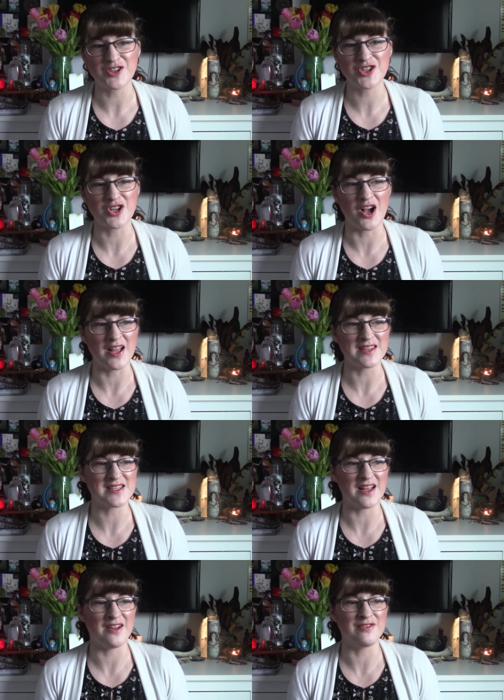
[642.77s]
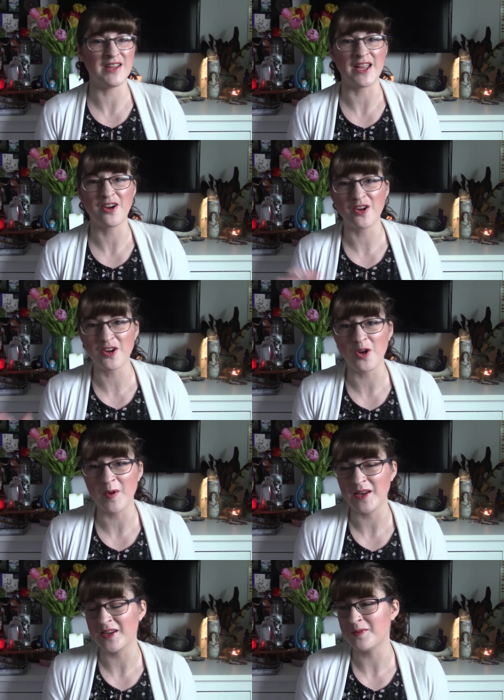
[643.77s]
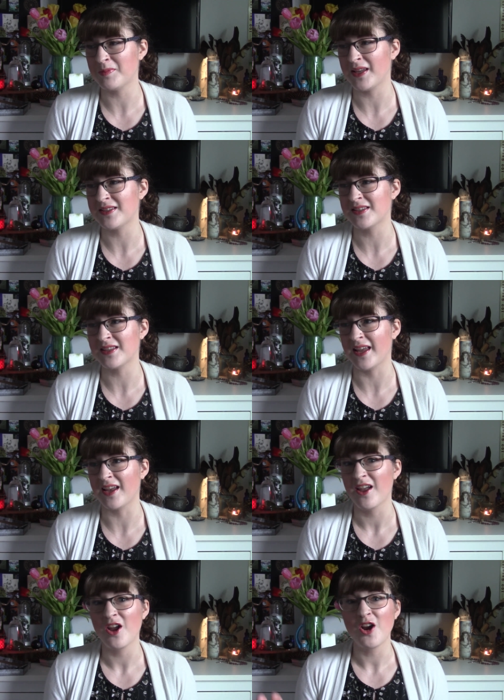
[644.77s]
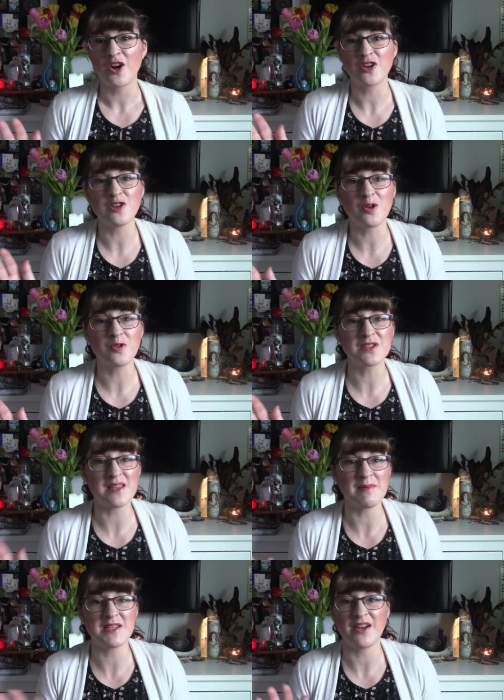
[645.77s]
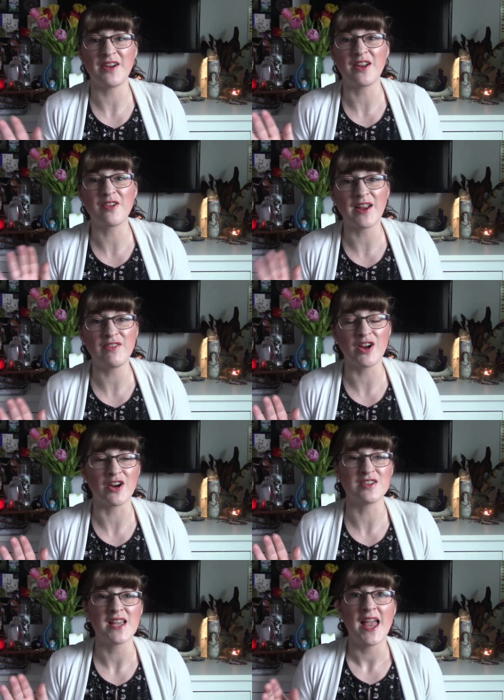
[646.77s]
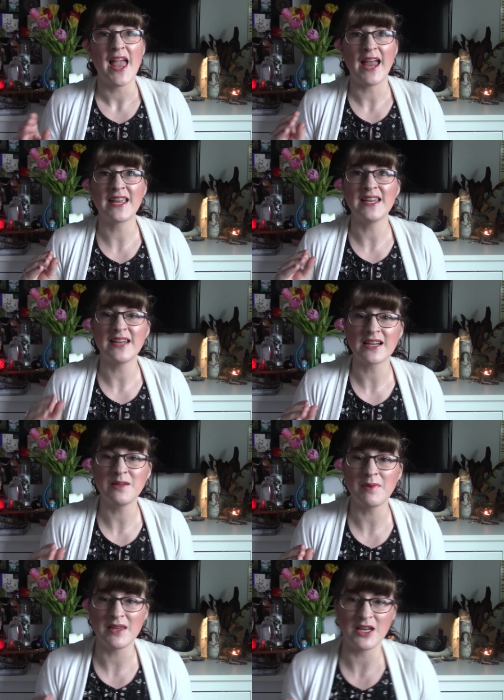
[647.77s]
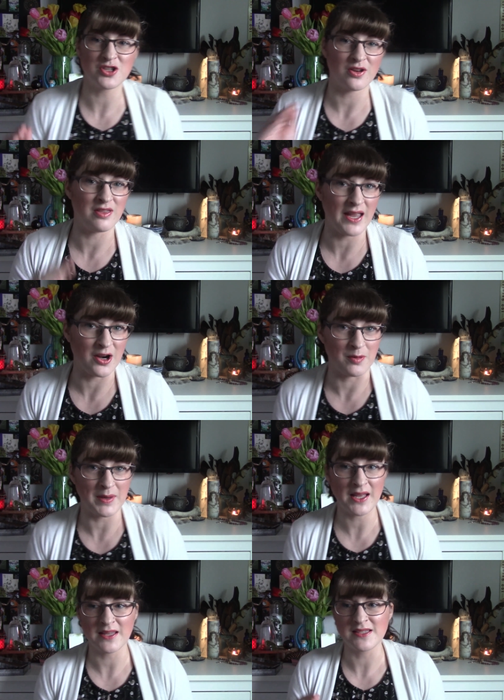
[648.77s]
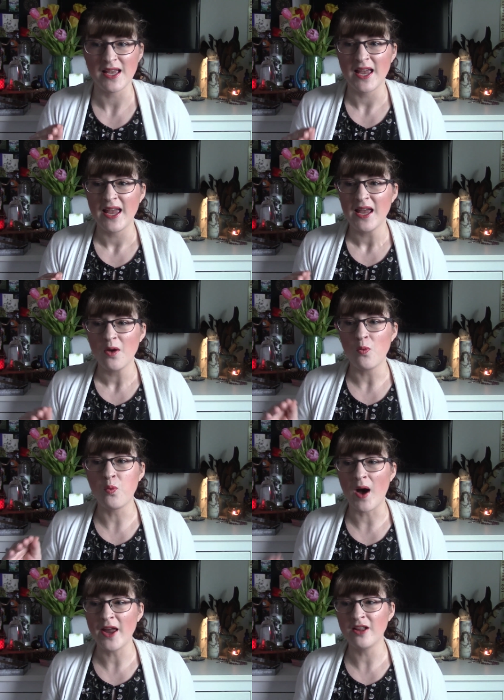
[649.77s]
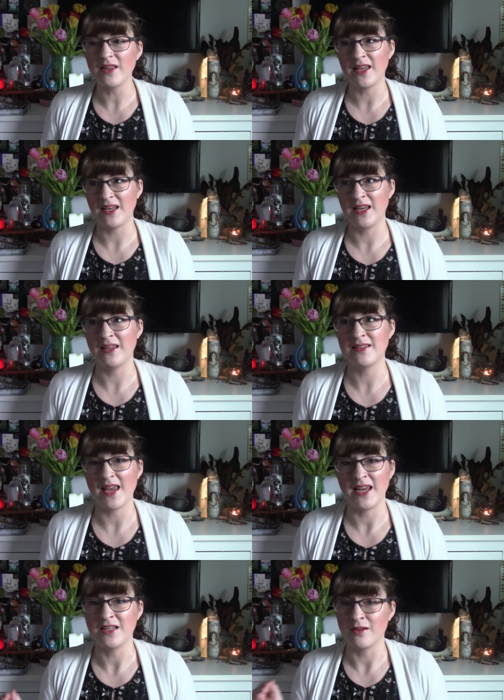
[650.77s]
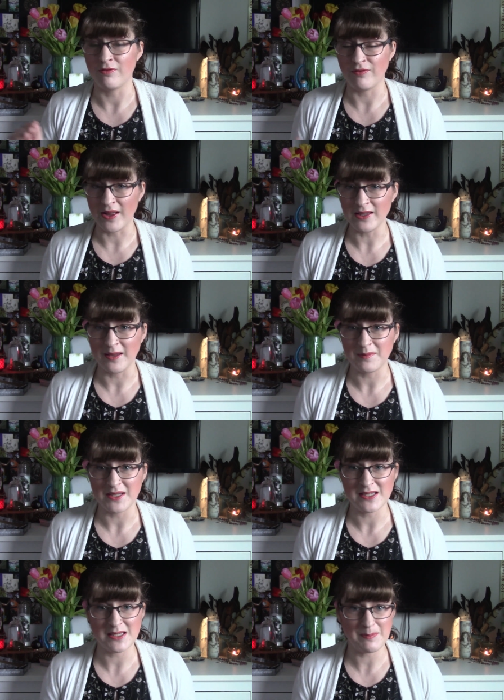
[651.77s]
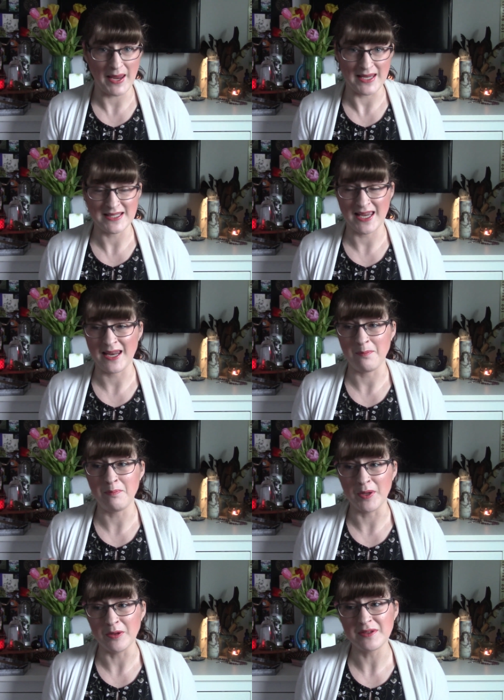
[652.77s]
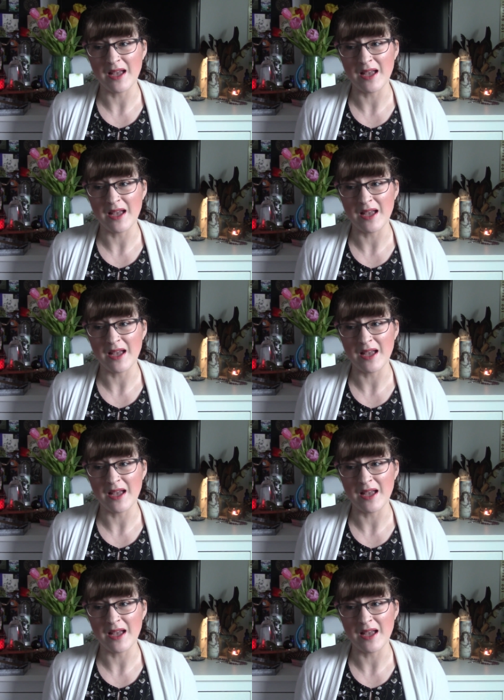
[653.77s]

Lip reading: shots of like her going into places like her local cemetery and graveyards and connecting with nature there, because while it is a developed space and a built